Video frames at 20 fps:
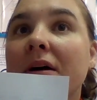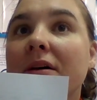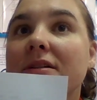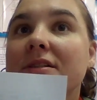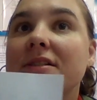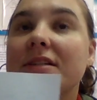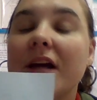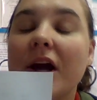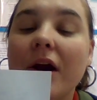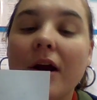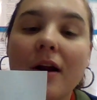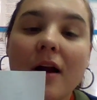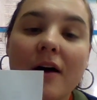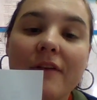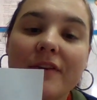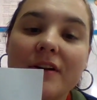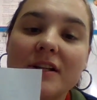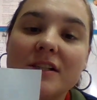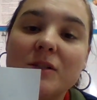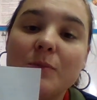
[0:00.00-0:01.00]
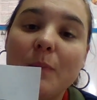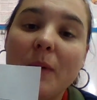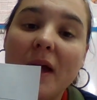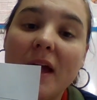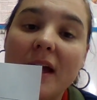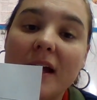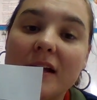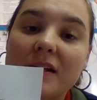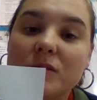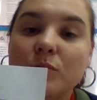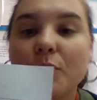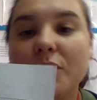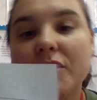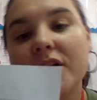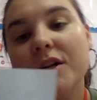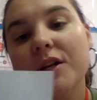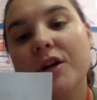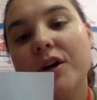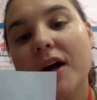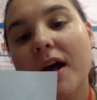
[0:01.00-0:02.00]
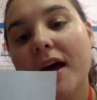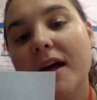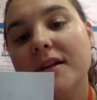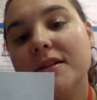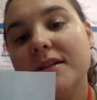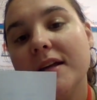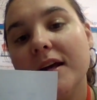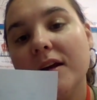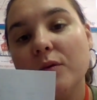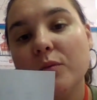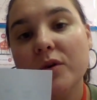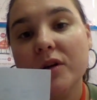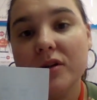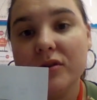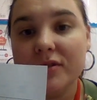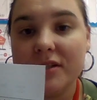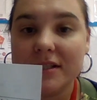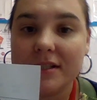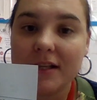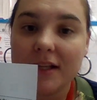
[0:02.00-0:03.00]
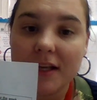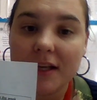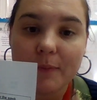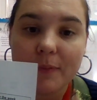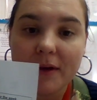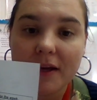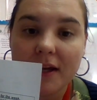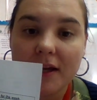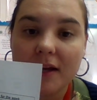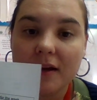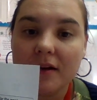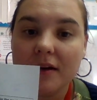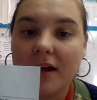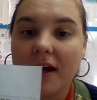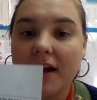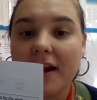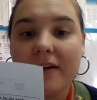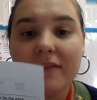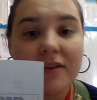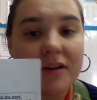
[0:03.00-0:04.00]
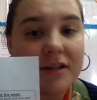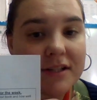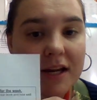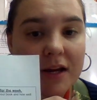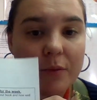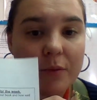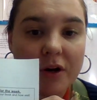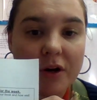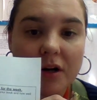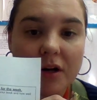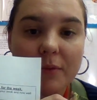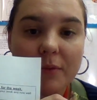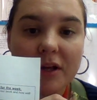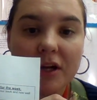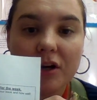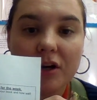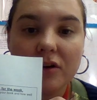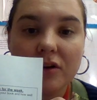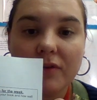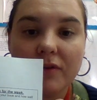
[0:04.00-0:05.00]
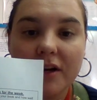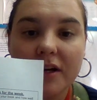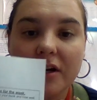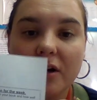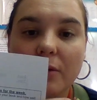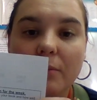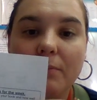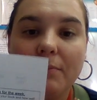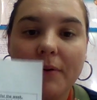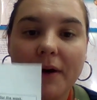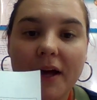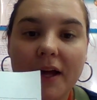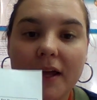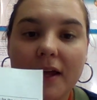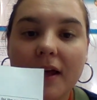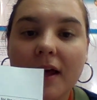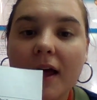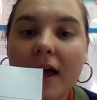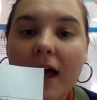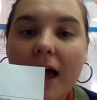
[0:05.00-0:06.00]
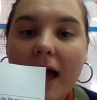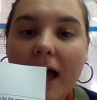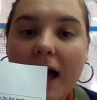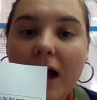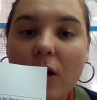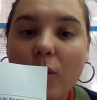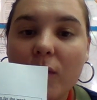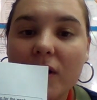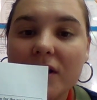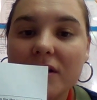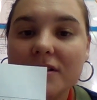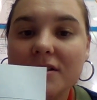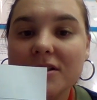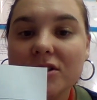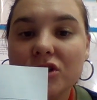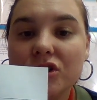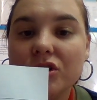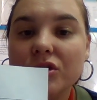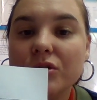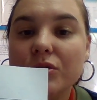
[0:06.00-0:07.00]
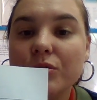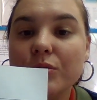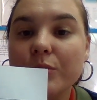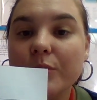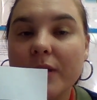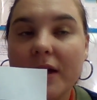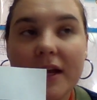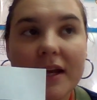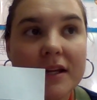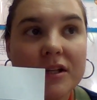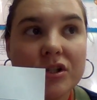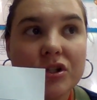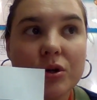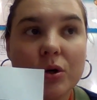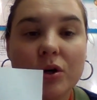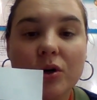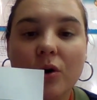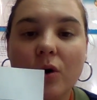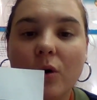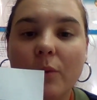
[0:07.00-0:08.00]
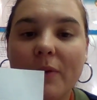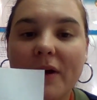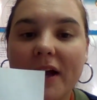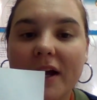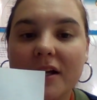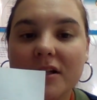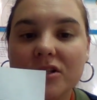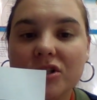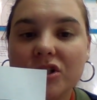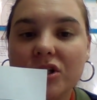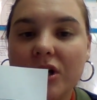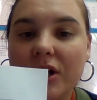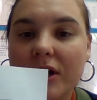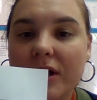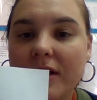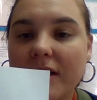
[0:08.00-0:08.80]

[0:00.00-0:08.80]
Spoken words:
staring off into space, putting your head down? Were you sleepy? Not every day we're going to be a good reader, but how well did you hit your goal page?